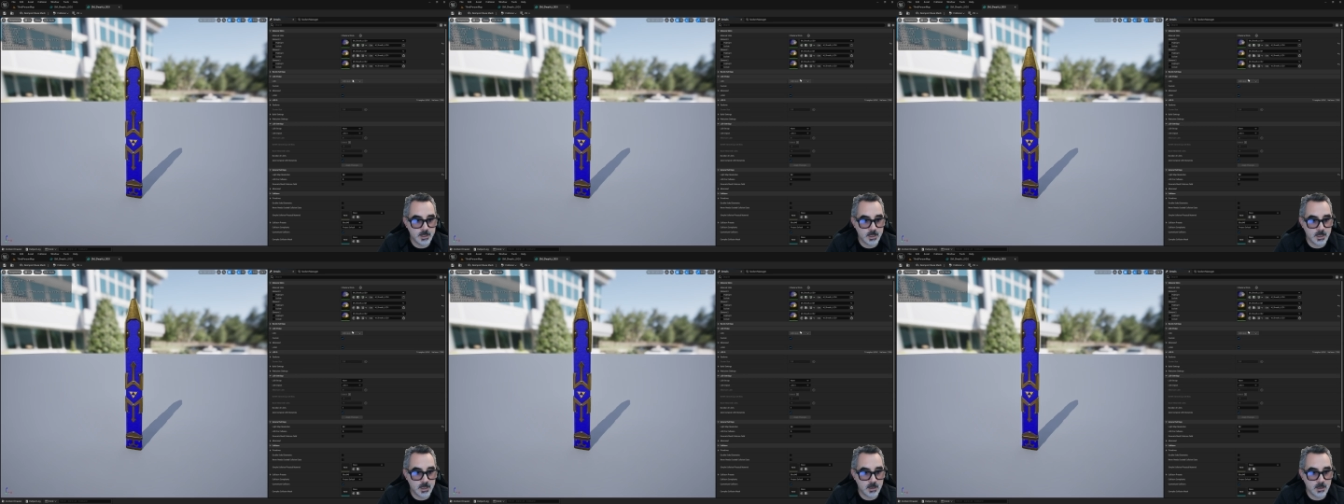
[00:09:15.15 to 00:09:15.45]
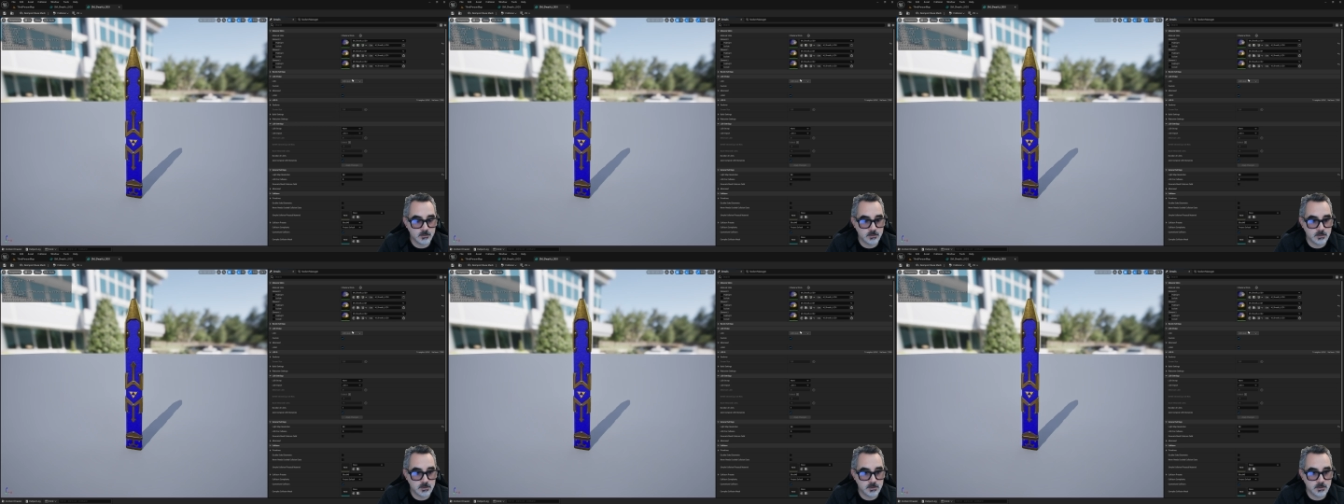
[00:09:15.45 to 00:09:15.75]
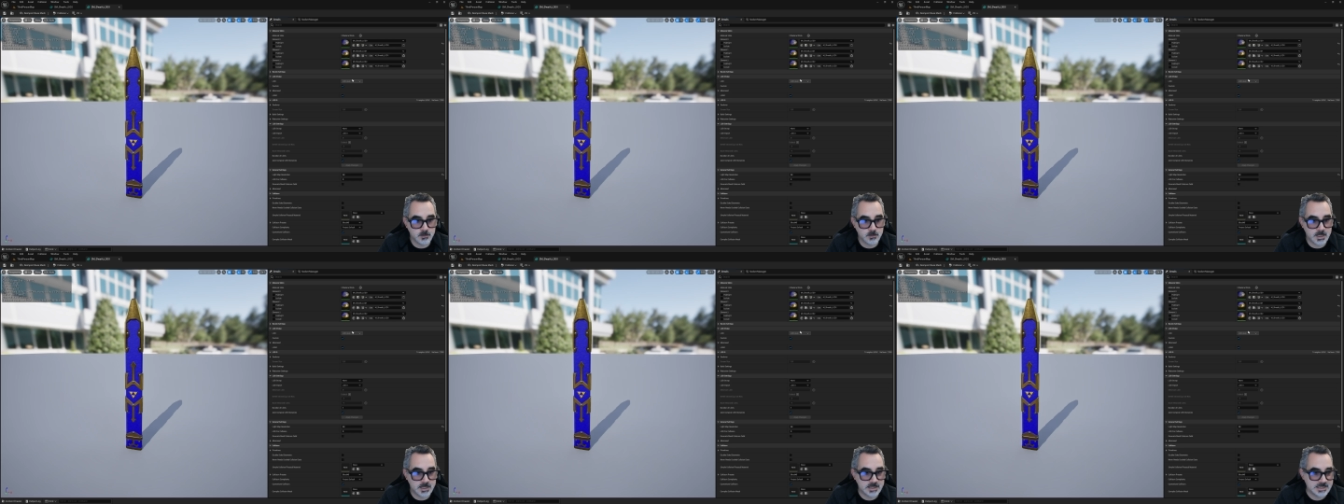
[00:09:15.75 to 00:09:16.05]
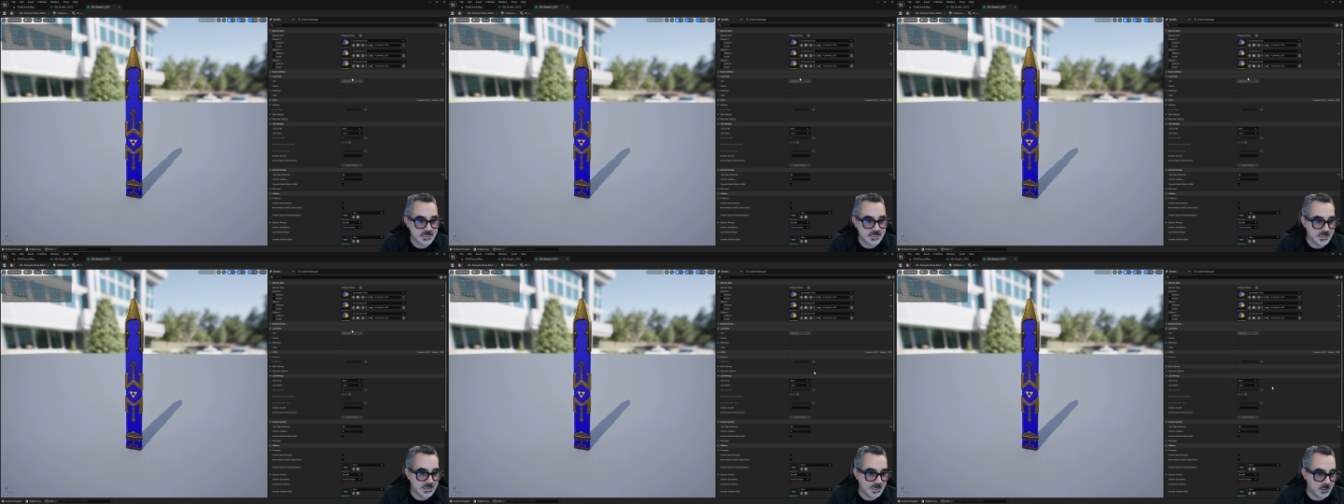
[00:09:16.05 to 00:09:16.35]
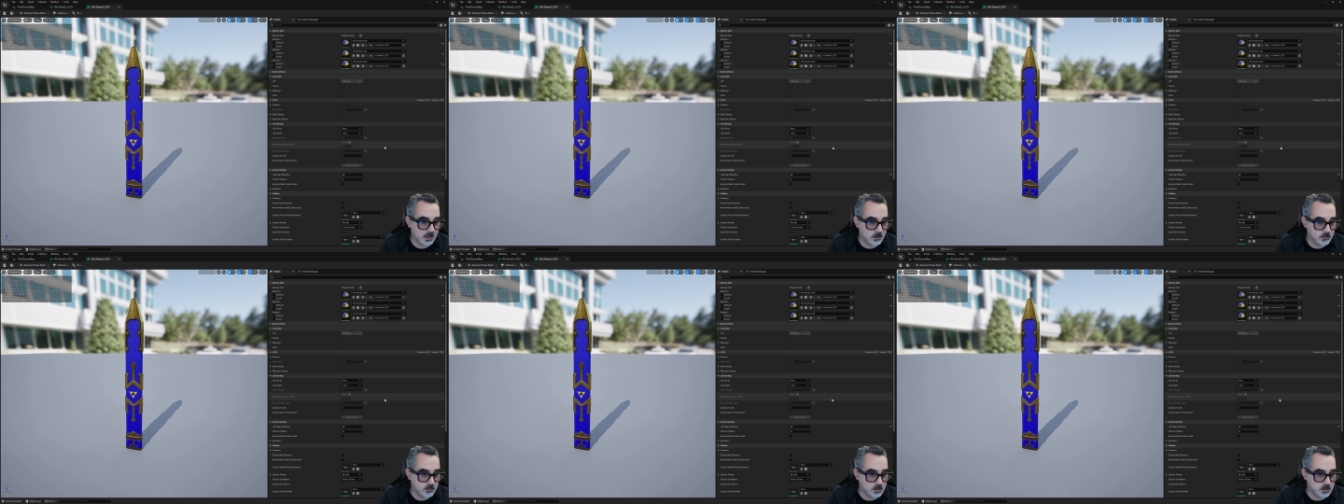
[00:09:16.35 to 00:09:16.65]
automatic
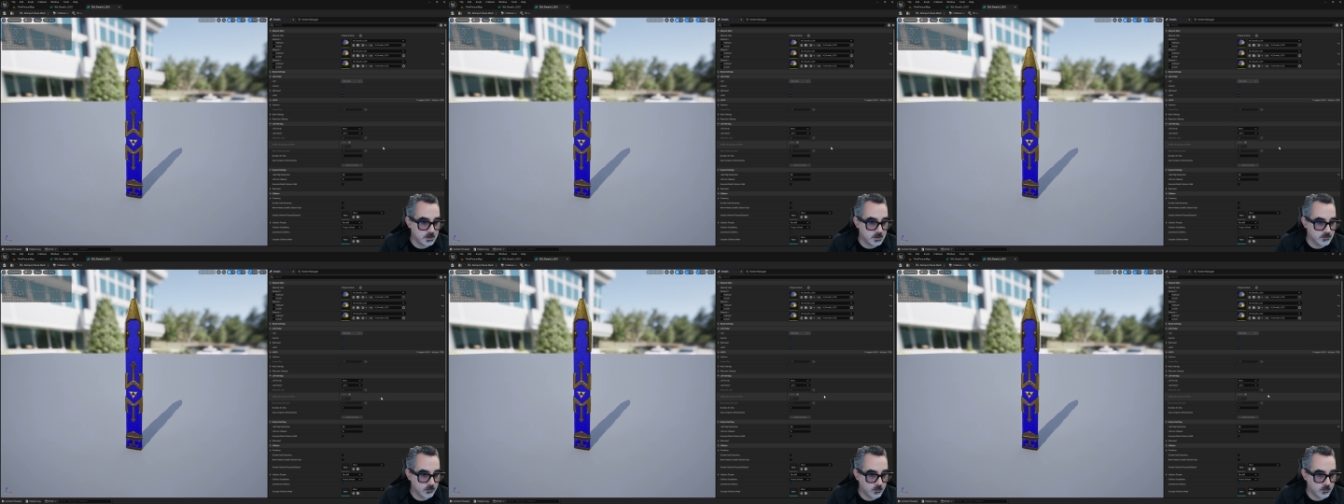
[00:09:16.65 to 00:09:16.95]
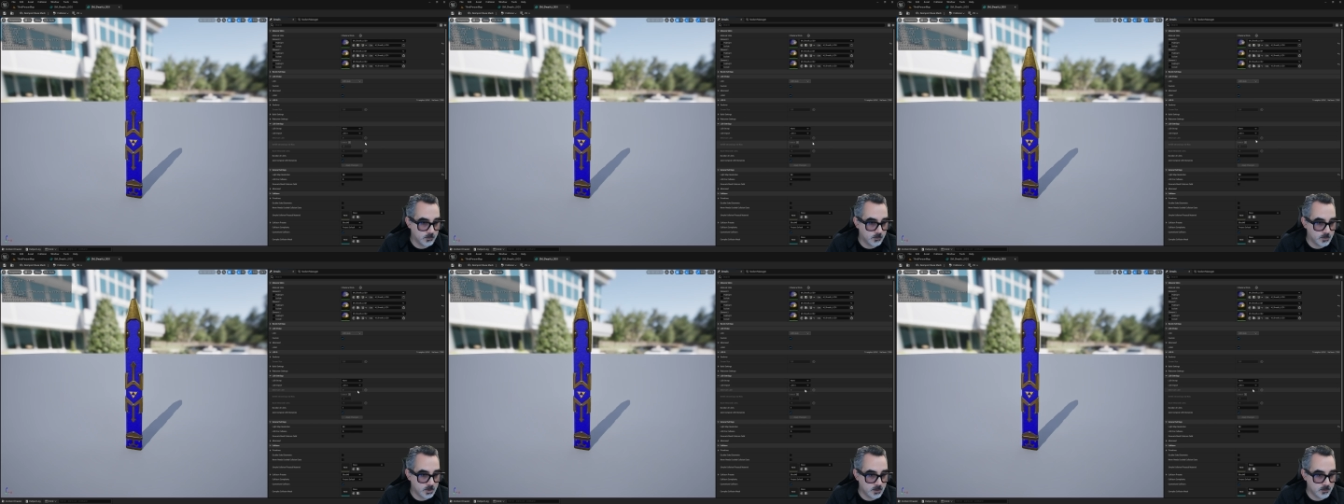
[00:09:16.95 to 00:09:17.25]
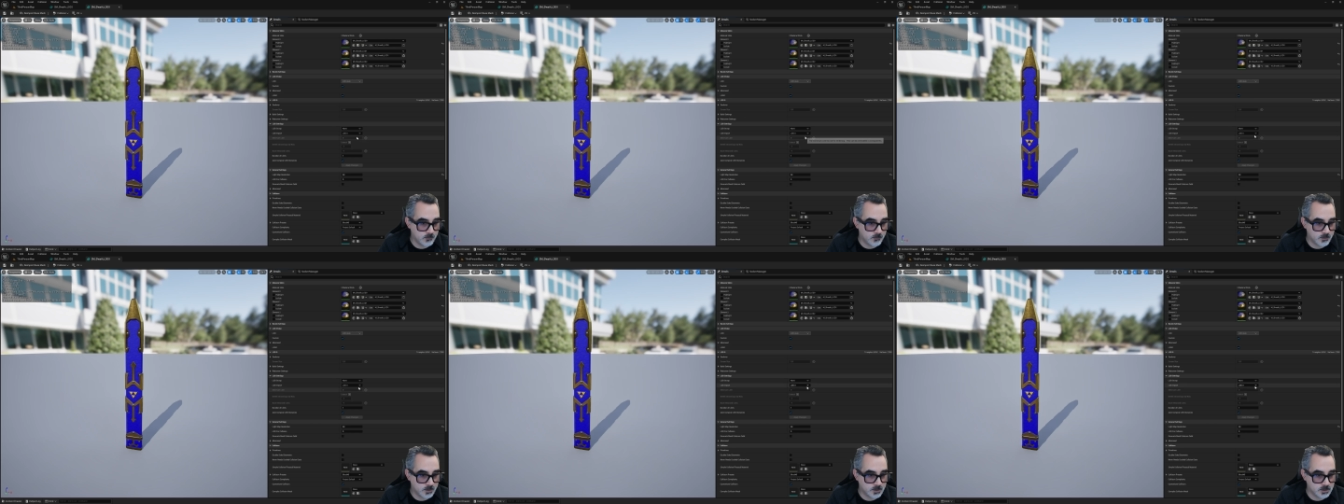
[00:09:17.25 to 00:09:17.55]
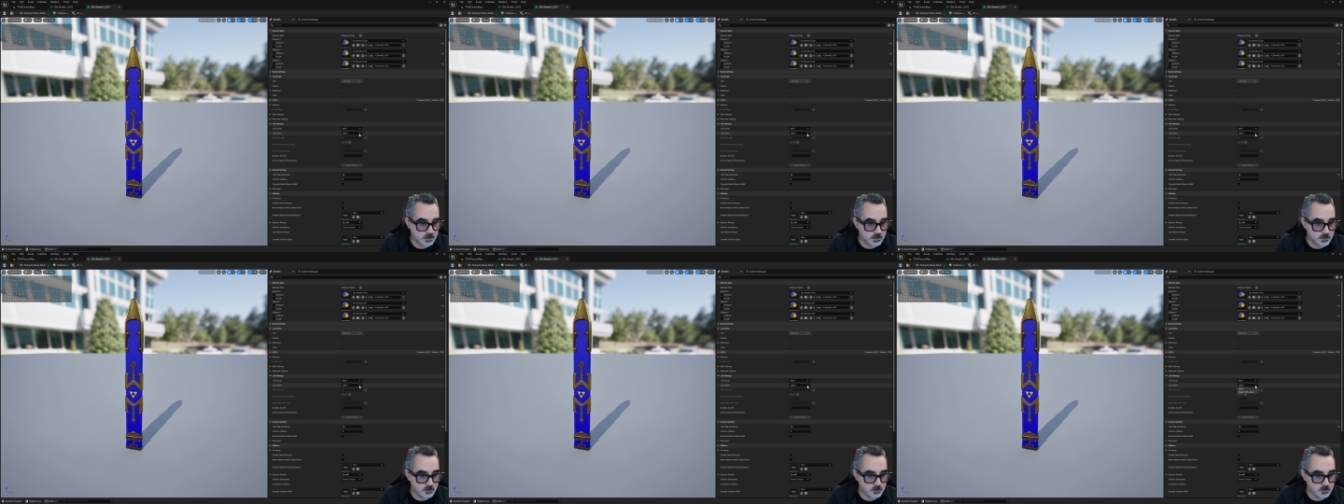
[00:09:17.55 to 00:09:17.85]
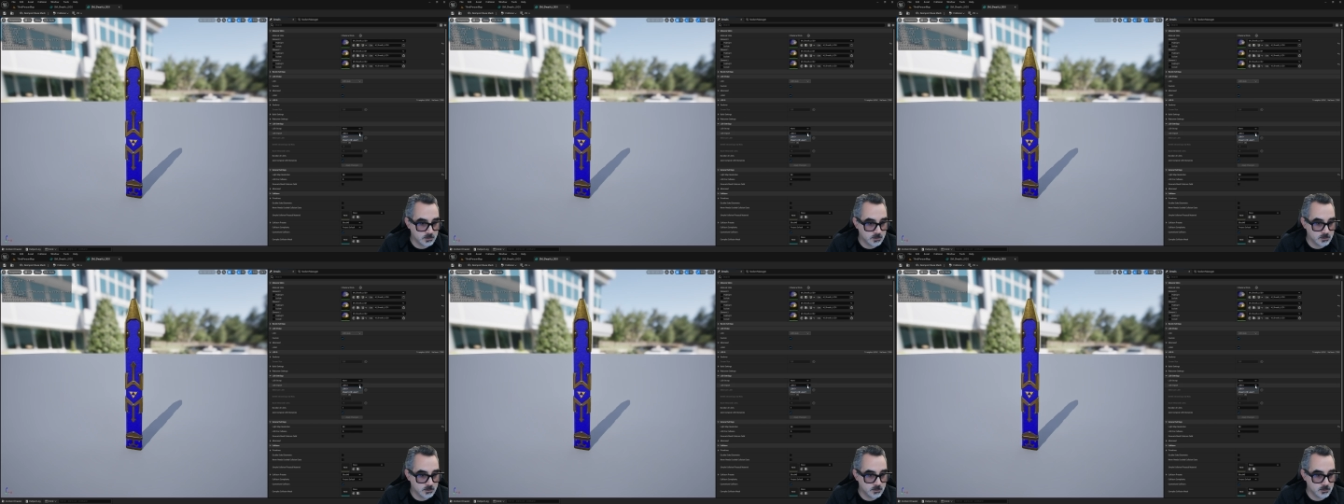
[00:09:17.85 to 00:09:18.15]
LODs for me if I choose
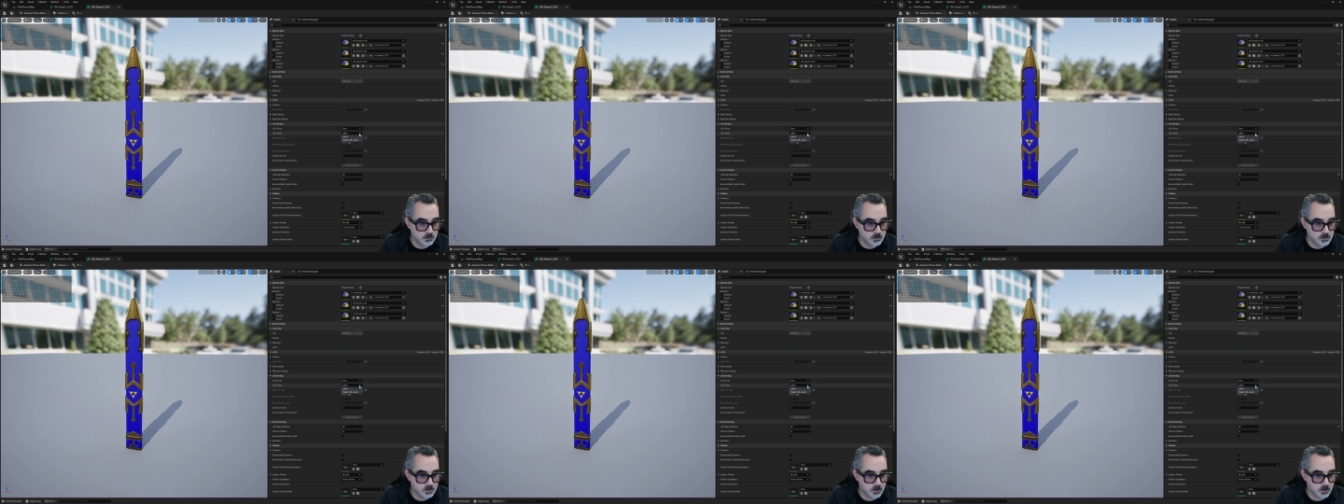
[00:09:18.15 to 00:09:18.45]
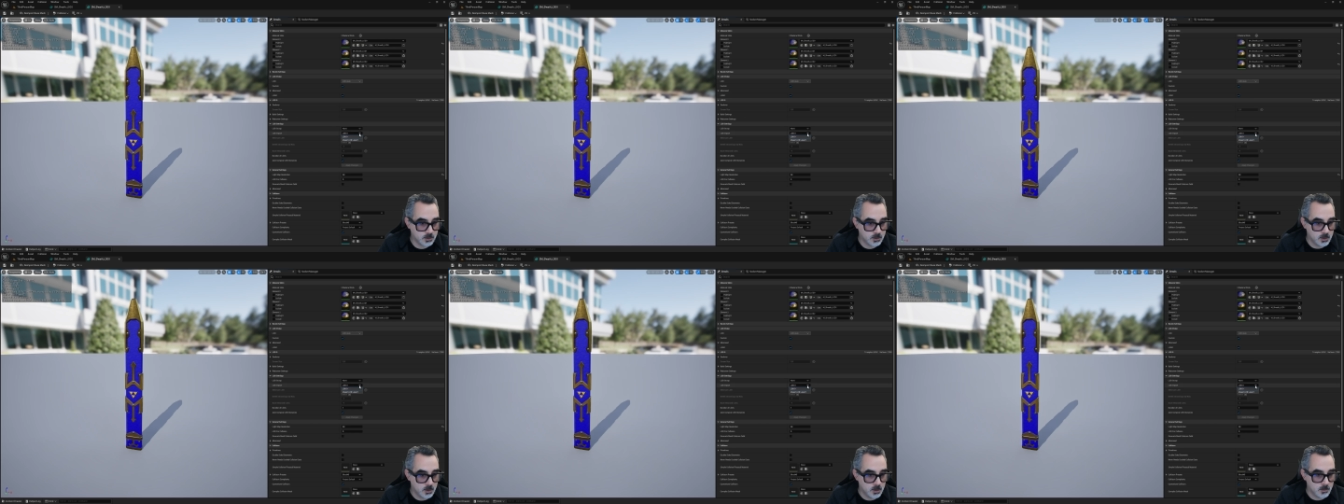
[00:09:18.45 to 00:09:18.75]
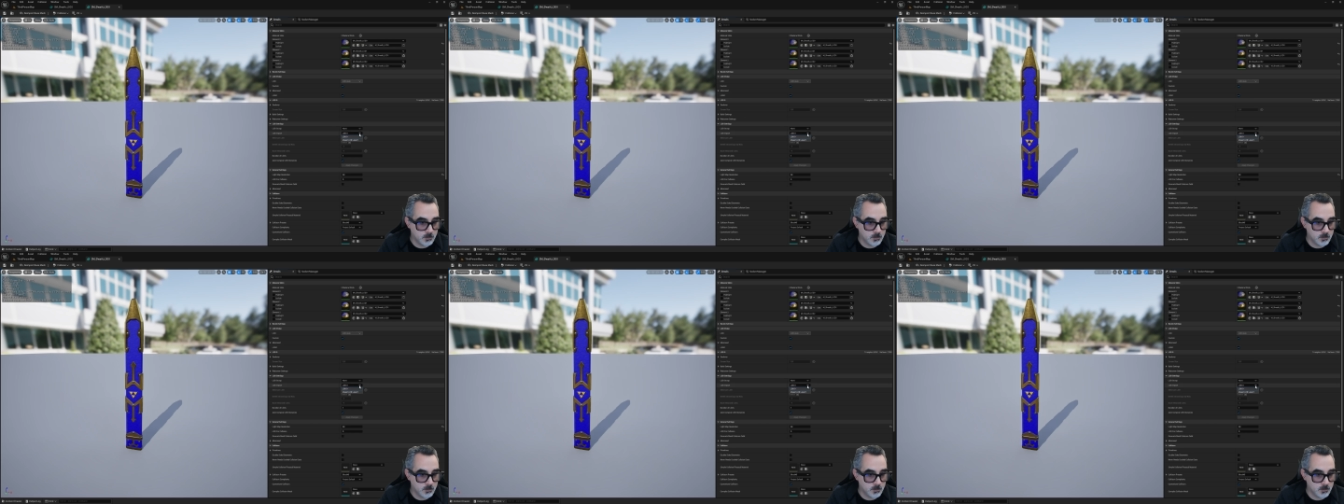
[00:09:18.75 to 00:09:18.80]
to do so,